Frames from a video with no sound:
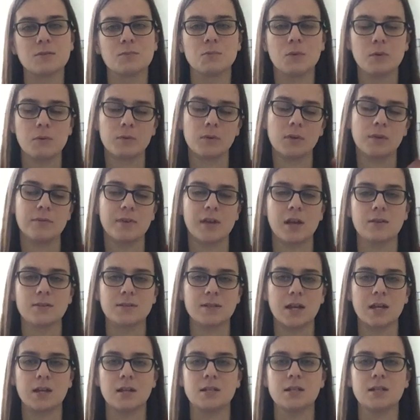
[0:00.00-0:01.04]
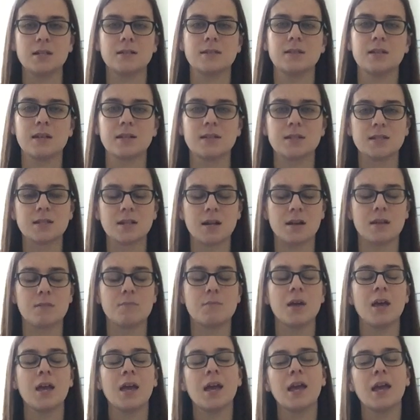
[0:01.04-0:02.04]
we were living outside of DC at the time,